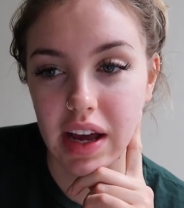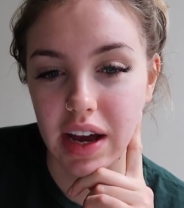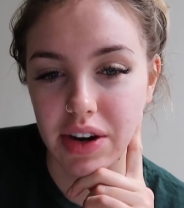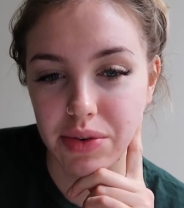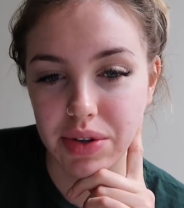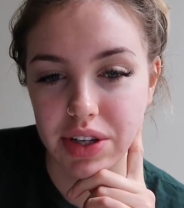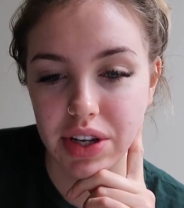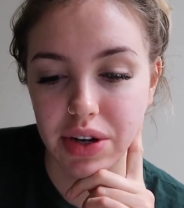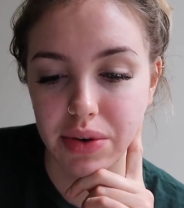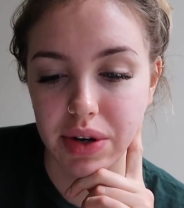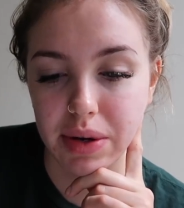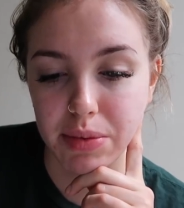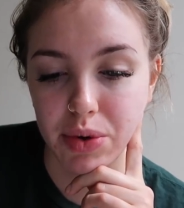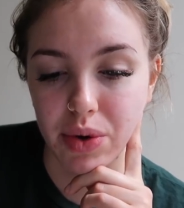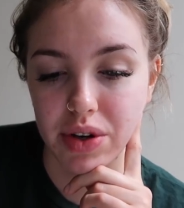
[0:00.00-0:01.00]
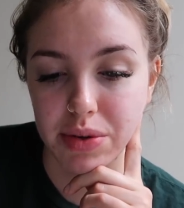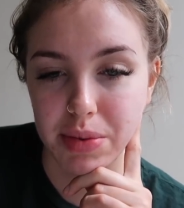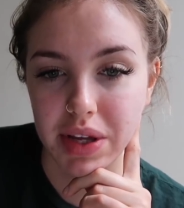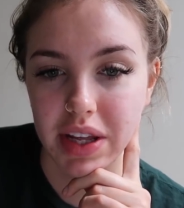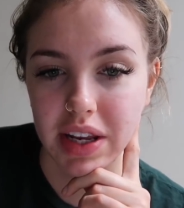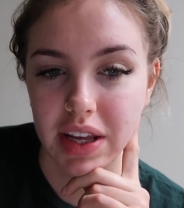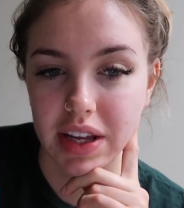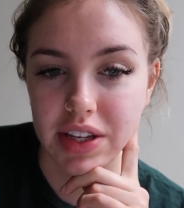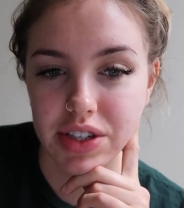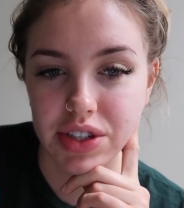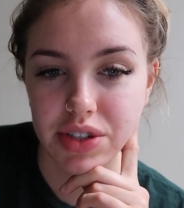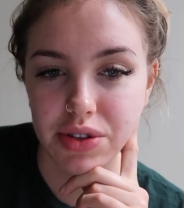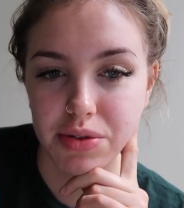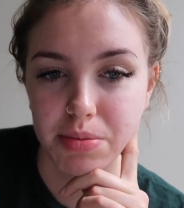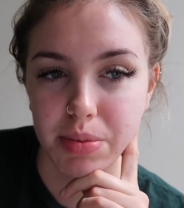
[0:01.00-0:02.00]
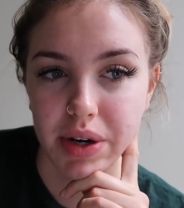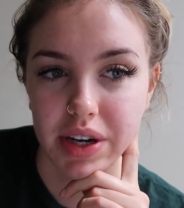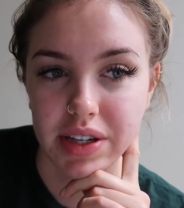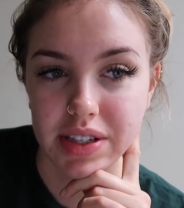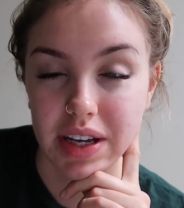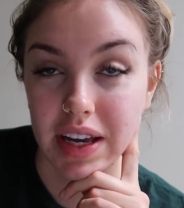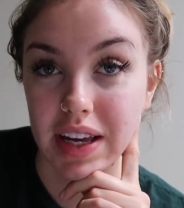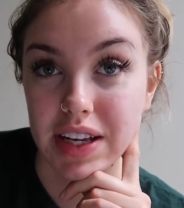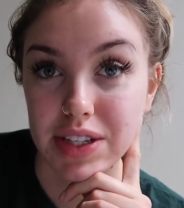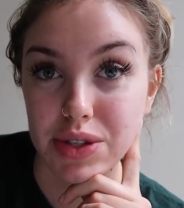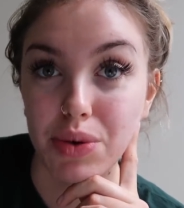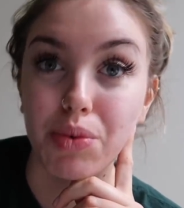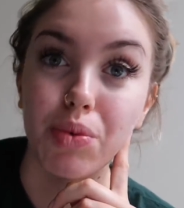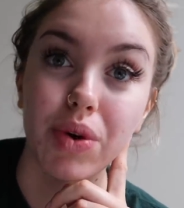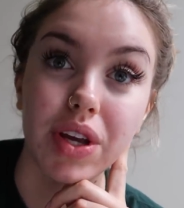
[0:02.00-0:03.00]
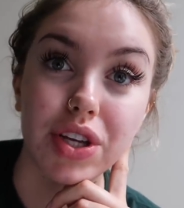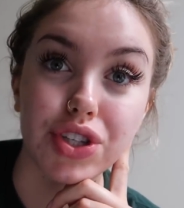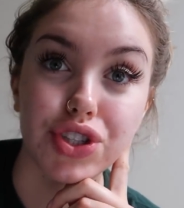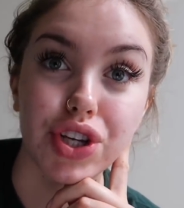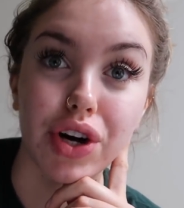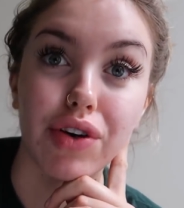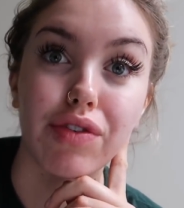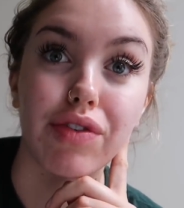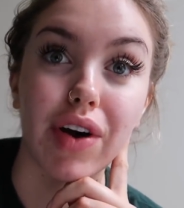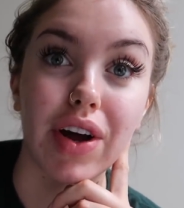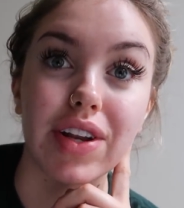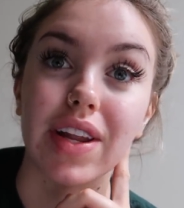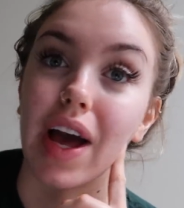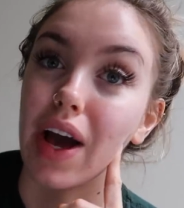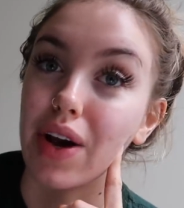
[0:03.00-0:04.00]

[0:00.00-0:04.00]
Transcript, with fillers: I don't really know what I'm going to be getting into, but I guess we shall find